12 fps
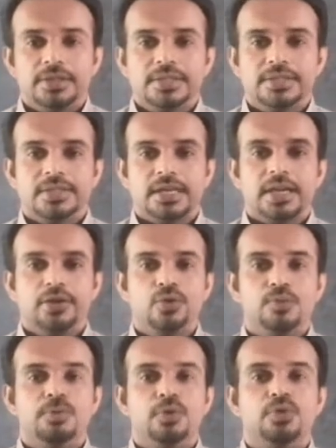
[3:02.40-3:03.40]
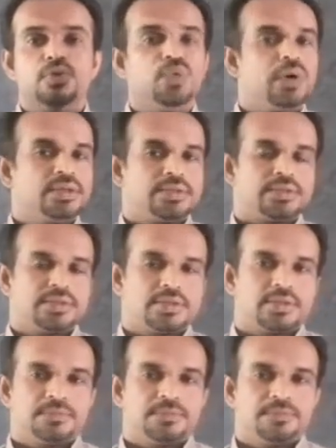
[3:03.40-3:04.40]
just a group of
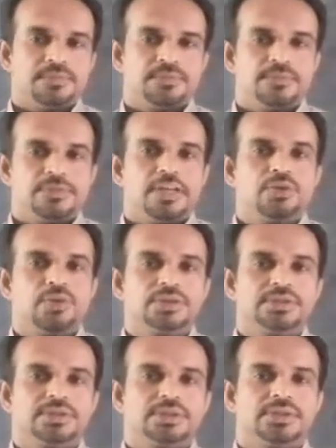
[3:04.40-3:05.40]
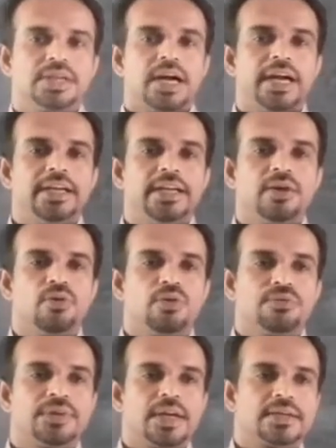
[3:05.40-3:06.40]
words. That was the idea
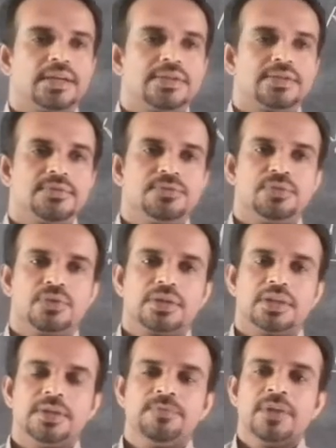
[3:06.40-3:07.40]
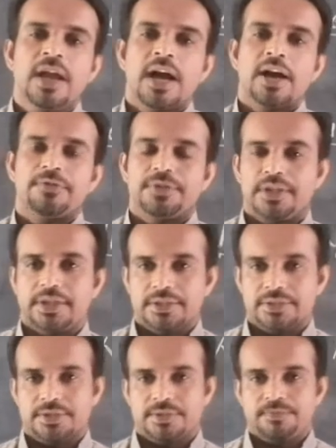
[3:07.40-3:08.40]
of nationalism for the
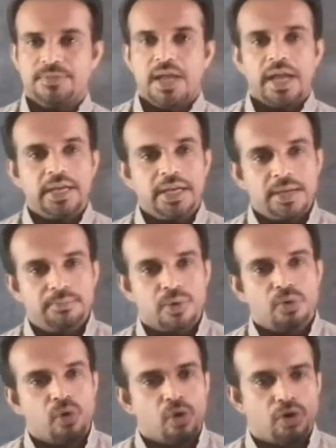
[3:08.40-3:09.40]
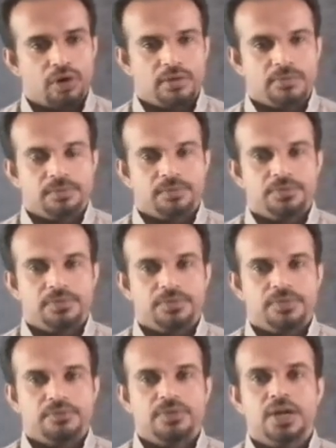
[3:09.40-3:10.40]
Africans. And above
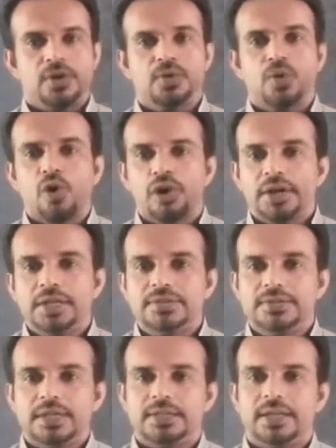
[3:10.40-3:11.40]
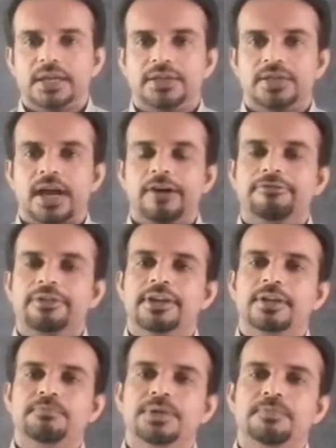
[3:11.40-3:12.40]
all, we have already said that
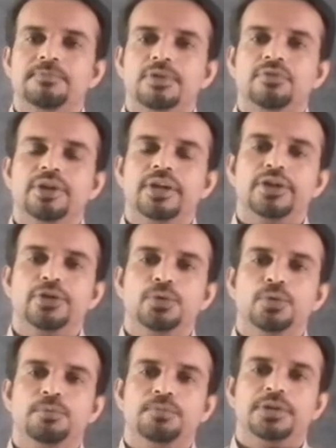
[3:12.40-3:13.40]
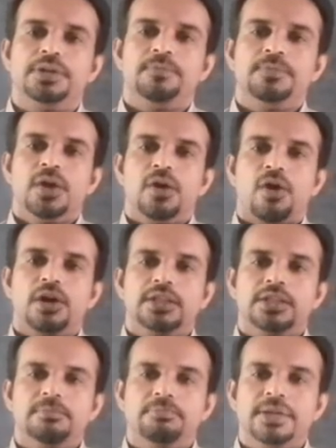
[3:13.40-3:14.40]
African people were grouped
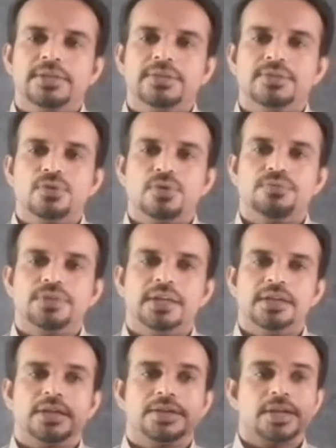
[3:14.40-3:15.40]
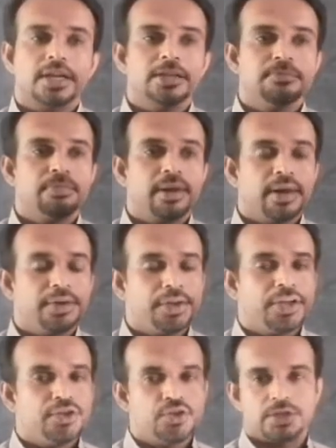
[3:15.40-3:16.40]
on the basis of their tribal
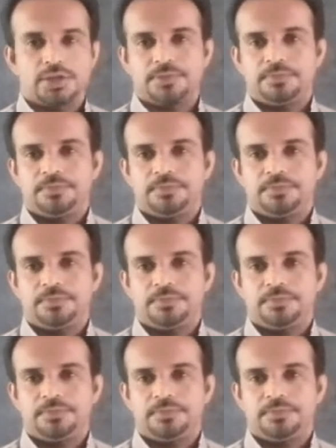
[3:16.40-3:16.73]
nature,